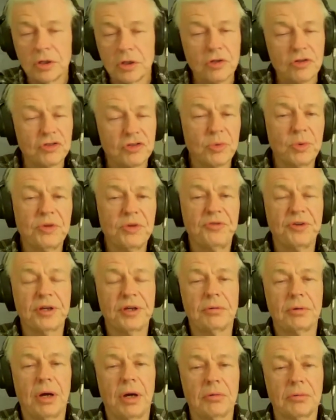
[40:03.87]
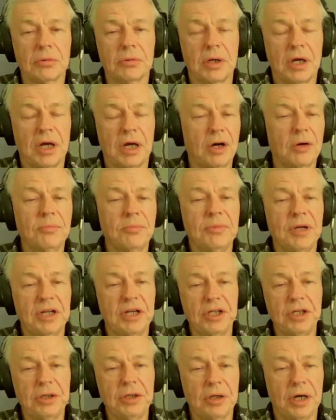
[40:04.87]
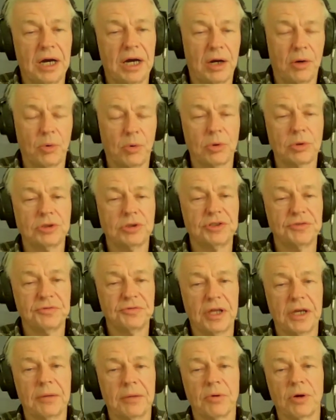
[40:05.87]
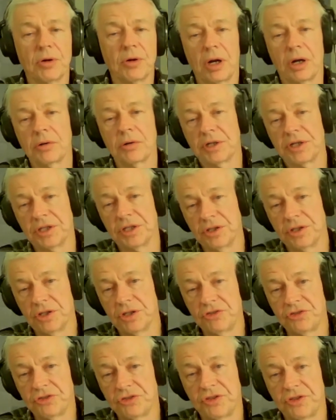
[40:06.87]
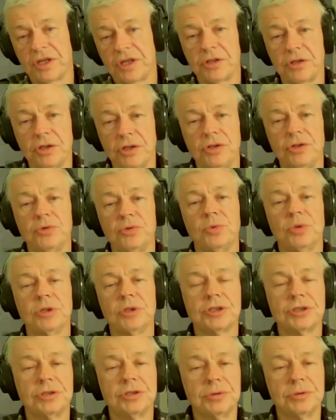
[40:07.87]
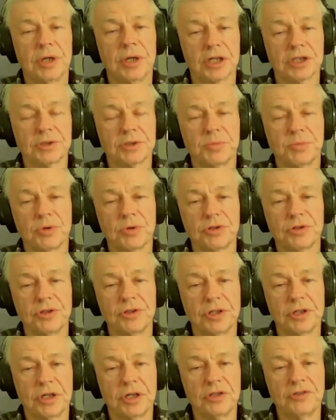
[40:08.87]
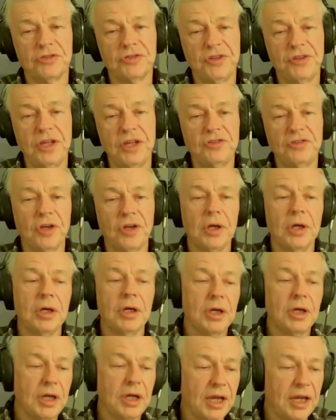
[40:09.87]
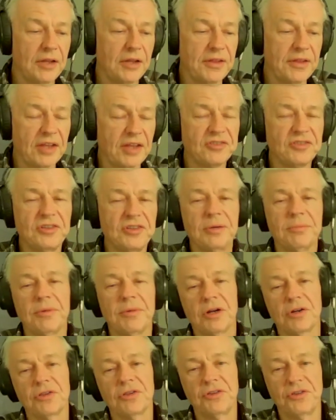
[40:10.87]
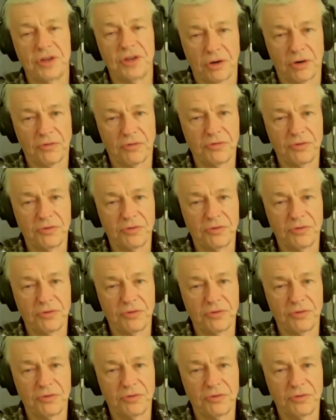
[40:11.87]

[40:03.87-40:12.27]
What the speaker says: So we figure out how many hours of labor are in this thing that you wish to export to the United States, and that's the amount of the tariff.